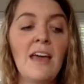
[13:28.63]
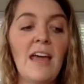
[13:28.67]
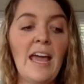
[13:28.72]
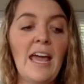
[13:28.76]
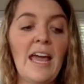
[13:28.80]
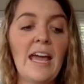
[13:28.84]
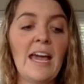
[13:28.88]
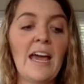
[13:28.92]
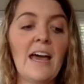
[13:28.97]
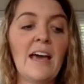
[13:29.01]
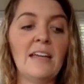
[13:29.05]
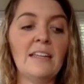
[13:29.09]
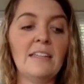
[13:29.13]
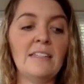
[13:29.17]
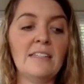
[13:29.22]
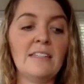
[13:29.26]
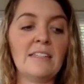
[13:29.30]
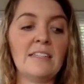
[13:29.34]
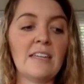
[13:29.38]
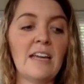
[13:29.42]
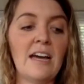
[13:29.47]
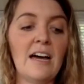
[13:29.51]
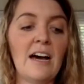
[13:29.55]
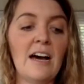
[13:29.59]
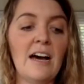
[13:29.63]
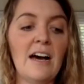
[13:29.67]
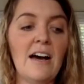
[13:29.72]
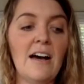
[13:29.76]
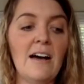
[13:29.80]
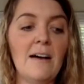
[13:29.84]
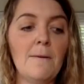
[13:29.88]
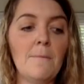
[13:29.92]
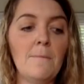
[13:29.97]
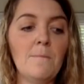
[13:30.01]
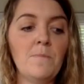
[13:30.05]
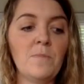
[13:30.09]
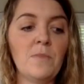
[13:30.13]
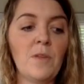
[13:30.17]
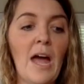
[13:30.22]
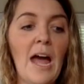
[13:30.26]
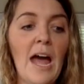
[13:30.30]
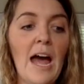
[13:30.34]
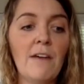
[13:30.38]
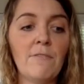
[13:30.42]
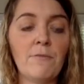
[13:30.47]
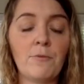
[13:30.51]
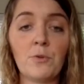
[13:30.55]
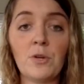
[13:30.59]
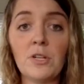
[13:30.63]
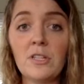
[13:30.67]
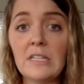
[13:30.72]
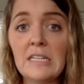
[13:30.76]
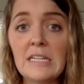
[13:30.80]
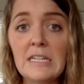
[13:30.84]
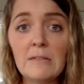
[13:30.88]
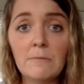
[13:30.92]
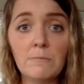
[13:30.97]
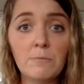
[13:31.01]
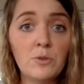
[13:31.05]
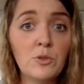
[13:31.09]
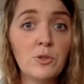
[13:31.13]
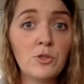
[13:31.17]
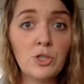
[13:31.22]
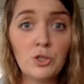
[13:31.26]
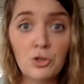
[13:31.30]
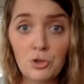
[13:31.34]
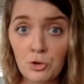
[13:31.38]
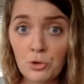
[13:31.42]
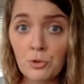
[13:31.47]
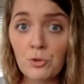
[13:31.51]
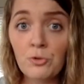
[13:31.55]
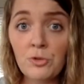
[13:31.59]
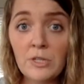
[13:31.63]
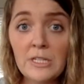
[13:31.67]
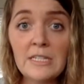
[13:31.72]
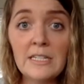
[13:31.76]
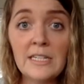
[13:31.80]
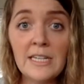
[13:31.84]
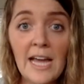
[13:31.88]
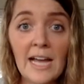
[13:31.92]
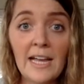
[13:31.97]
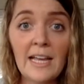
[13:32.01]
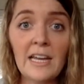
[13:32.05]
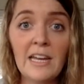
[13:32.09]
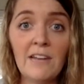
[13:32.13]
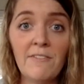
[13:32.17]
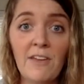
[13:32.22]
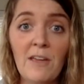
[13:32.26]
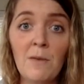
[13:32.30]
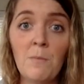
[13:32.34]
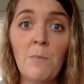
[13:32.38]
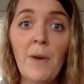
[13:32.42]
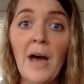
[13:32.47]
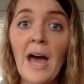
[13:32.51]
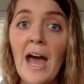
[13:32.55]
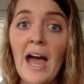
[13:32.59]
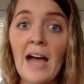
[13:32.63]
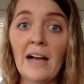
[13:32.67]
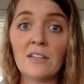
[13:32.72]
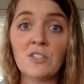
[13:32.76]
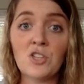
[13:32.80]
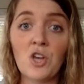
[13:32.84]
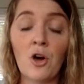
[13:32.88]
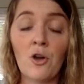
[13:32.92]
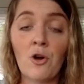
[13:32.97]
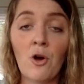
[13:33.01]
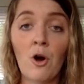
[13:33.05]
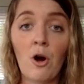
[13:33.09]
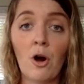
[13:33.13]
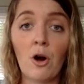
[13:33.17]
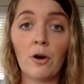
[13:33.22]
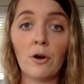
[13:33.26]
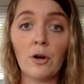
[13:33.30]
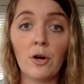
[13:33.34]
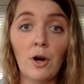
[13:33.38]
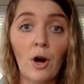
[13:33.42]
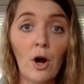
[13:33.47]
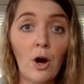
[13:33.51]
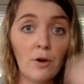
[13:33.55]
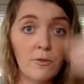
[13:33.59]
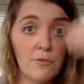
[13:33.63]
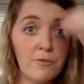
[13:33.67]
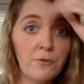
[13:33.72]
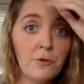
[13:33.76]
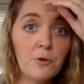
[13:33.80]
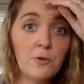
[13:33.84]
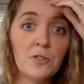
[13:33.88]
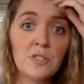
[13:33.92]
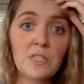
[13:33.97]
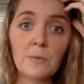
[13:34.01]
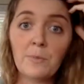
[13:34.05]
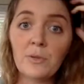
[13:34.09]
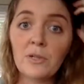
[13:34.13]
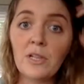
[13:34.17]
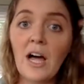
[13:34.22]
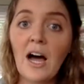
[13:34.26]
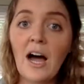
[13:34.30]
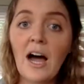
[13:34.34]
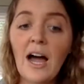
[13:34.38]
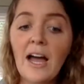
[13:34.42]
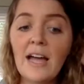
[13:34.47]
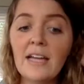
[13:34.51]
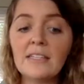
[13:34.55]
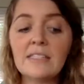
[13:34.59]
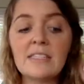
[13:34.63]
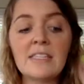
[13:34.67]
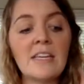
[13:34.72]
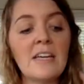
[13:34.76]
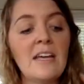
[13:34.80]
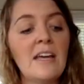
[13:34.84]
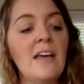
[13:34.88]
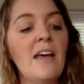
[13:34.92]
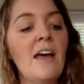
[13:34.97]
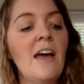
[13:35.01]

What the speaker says: and have really truly negative impacts on our food supplies.